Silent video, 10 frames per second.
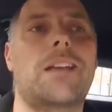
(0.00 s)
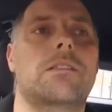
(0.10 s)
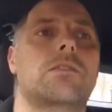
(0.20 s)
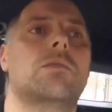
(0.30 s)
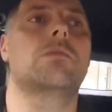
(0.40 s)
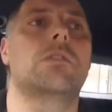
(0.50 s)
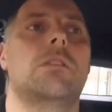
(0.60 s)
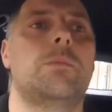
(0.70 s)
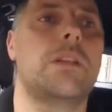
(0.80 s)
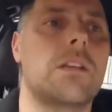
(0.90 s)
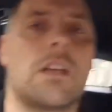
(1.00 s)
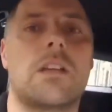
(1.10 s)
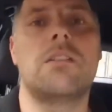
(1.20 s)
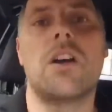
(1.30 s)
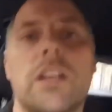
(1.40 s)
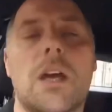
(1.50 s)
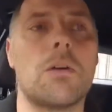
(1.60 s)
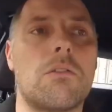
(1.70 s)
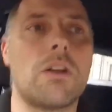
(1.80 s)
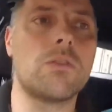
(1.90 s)
So it'll be like a 9 hour
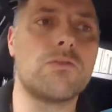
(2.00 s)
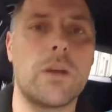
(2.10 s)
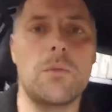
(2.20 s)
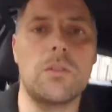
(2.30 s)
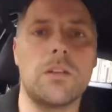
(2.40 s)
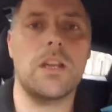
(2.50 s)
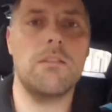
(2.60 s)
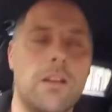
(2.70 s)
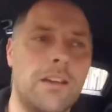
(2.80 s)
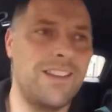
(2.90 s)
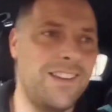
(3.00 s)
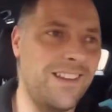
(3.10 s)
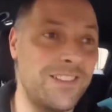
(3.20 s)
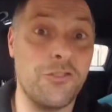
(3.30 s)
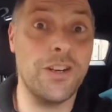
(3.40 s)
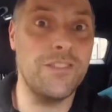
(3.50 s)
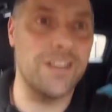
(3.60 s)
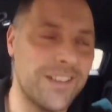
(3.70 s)
round trip altogether driving.